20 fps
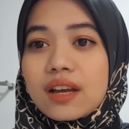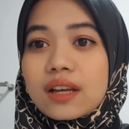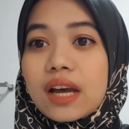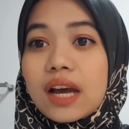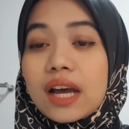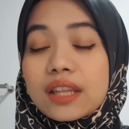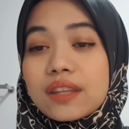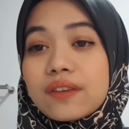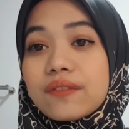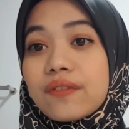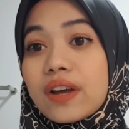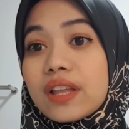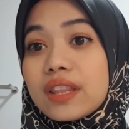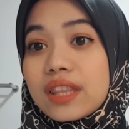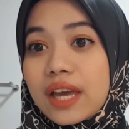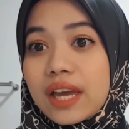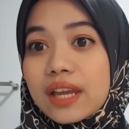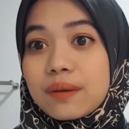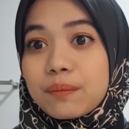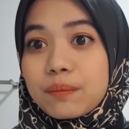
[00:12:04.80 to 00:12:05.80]

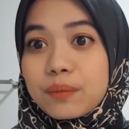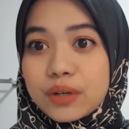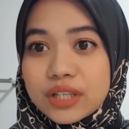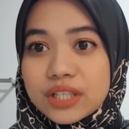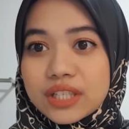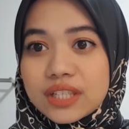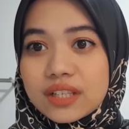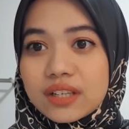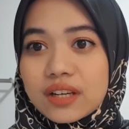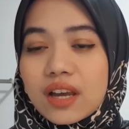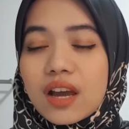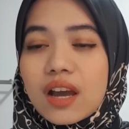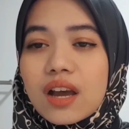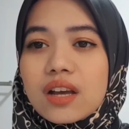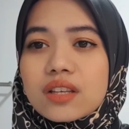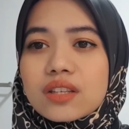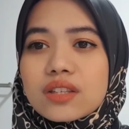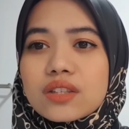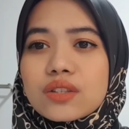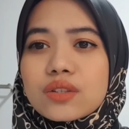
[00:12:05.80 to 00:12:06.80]
that person.
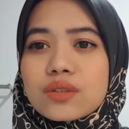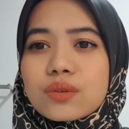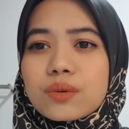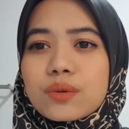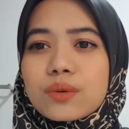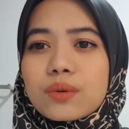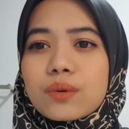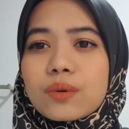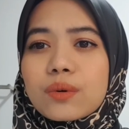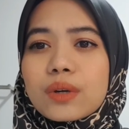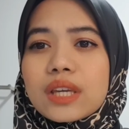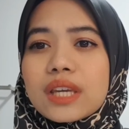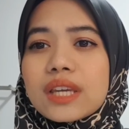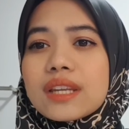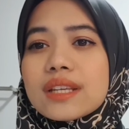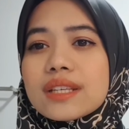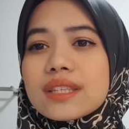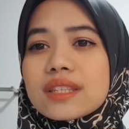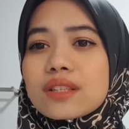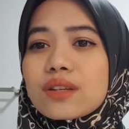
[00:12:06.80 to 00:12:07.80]
So
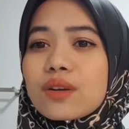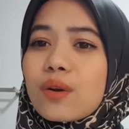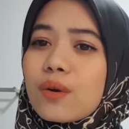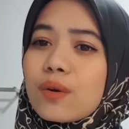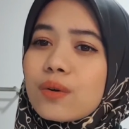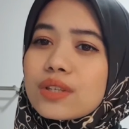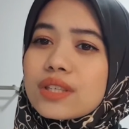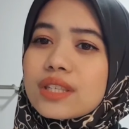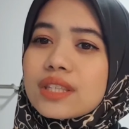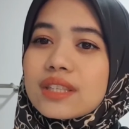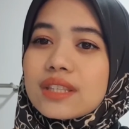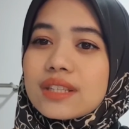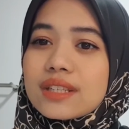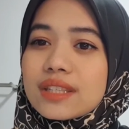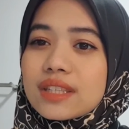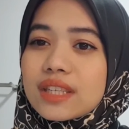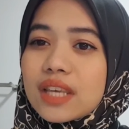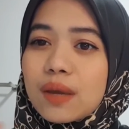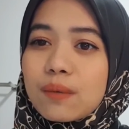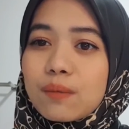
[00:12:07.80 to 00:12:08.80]
it is goes the
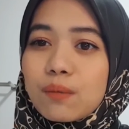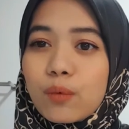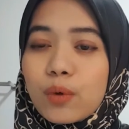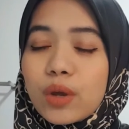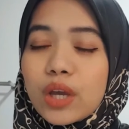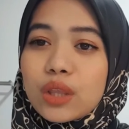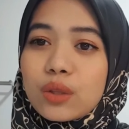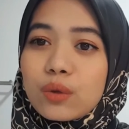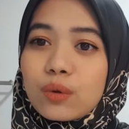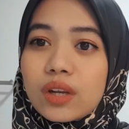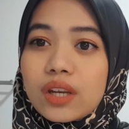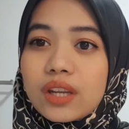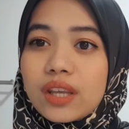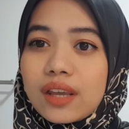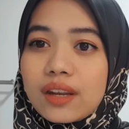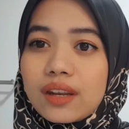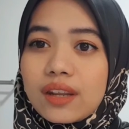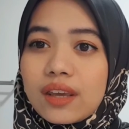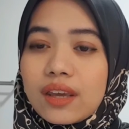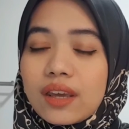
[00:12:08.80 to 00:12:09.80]
same way to the
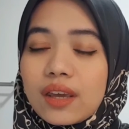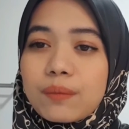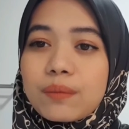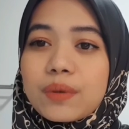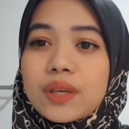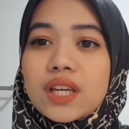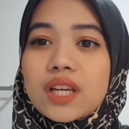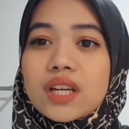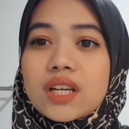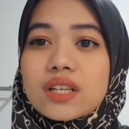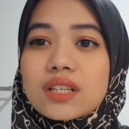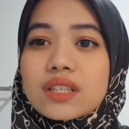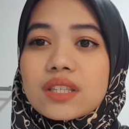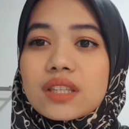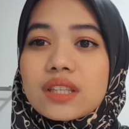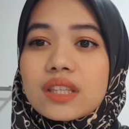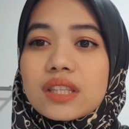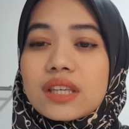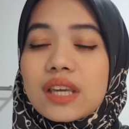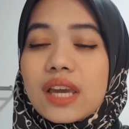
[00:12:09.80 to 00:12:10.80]
DNA,
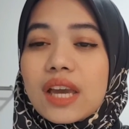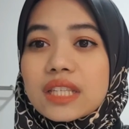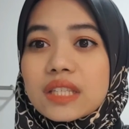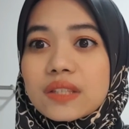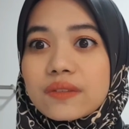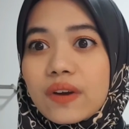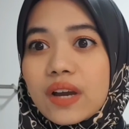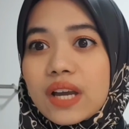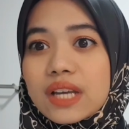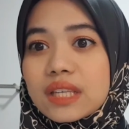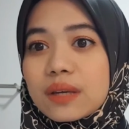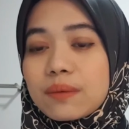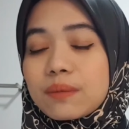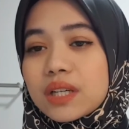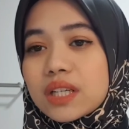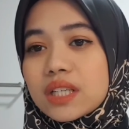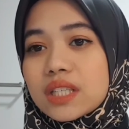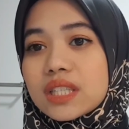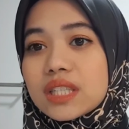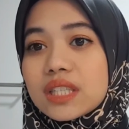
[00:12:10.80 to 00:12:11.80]
because as far as I'm
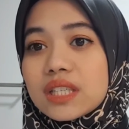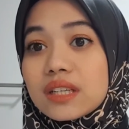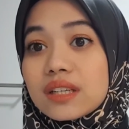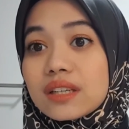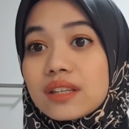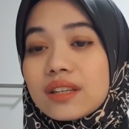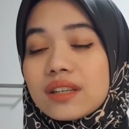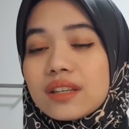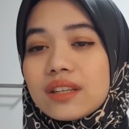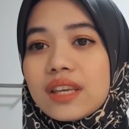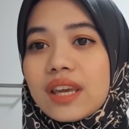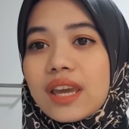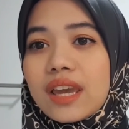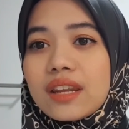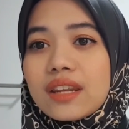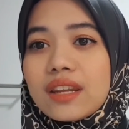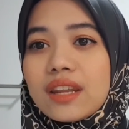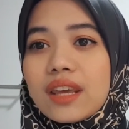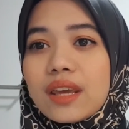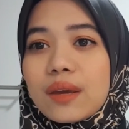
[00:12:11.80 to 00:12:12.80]
concerned, the
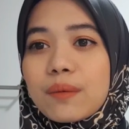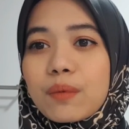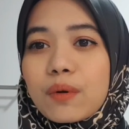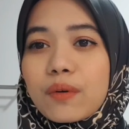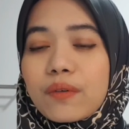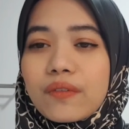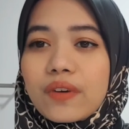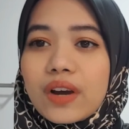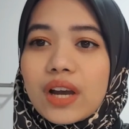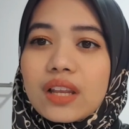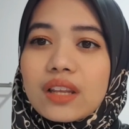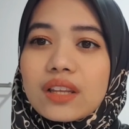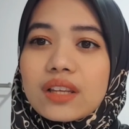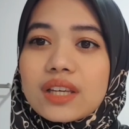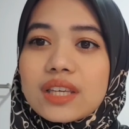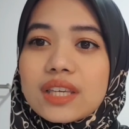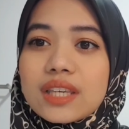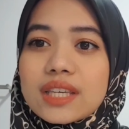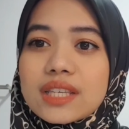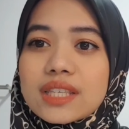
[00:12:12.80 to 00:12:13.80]
DNA
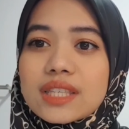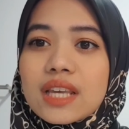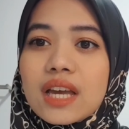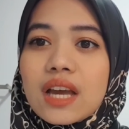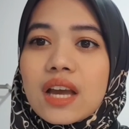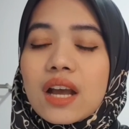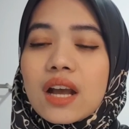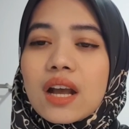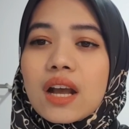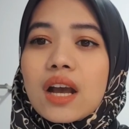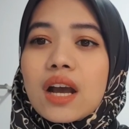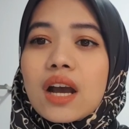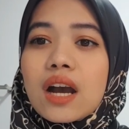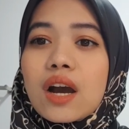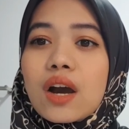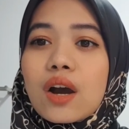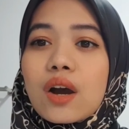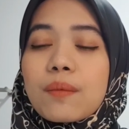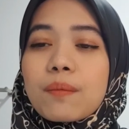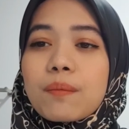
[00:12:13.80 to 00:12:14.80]
profiler
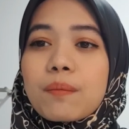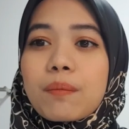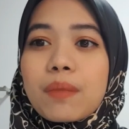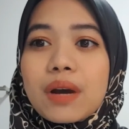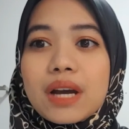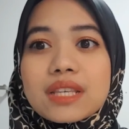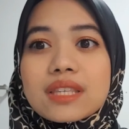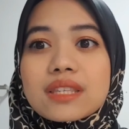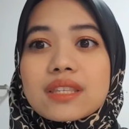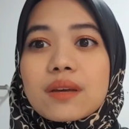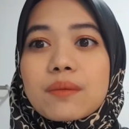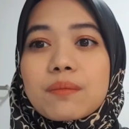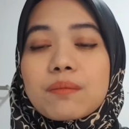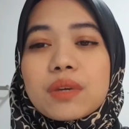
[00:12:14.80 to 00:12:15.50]
must